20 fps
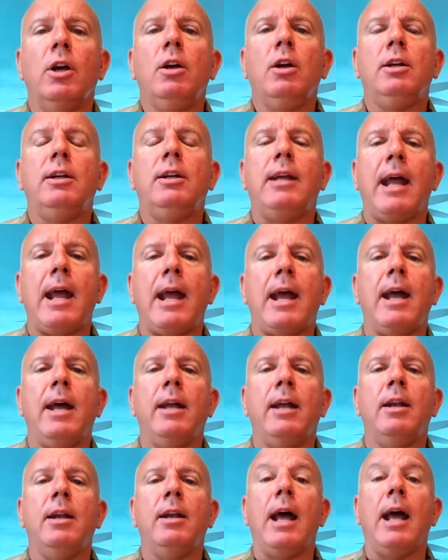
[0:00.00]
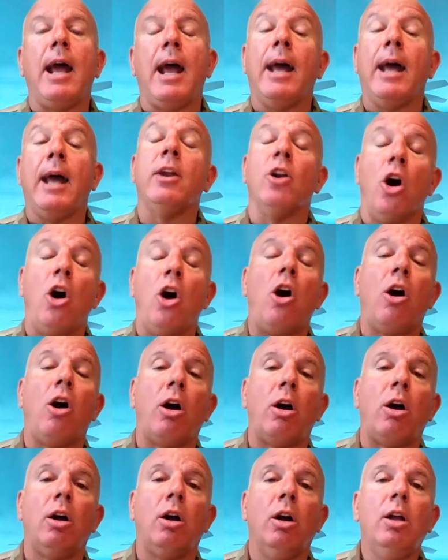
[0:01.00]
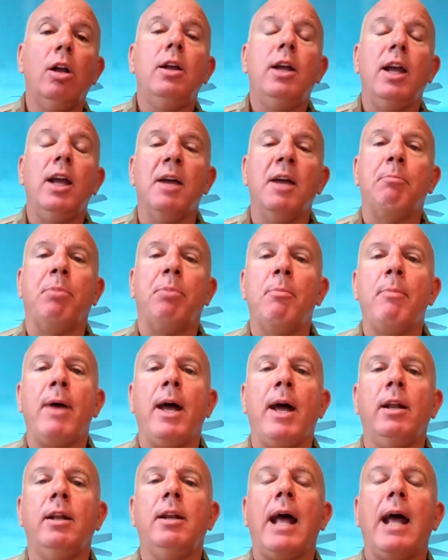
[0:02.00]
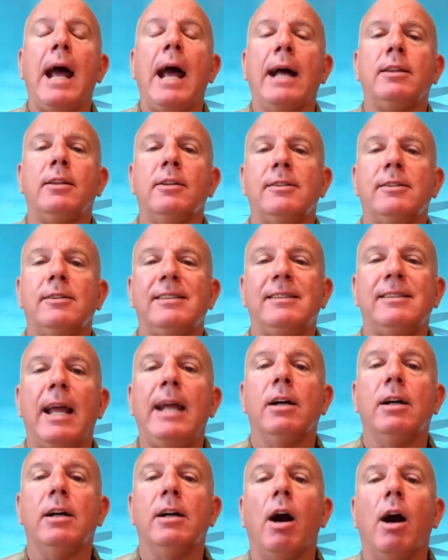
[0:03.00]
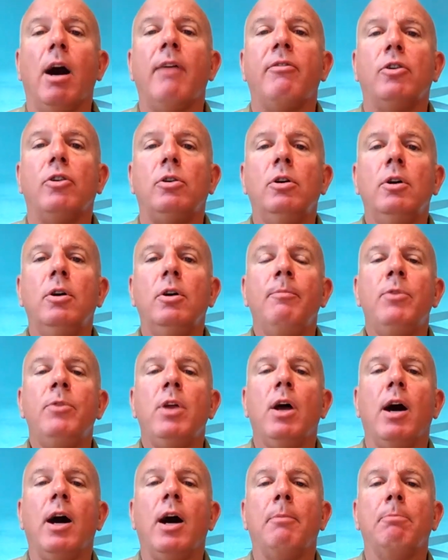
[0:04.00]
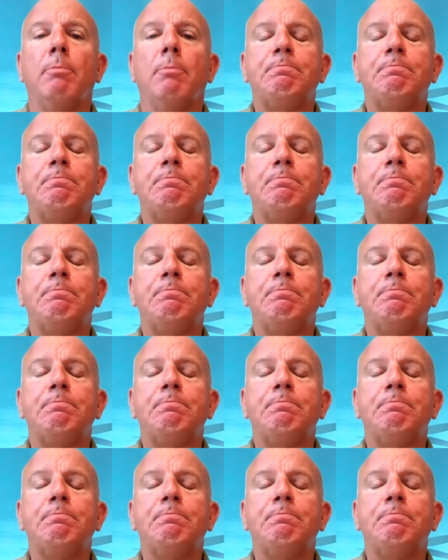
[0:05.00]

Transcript: can and are implemented at the state level, and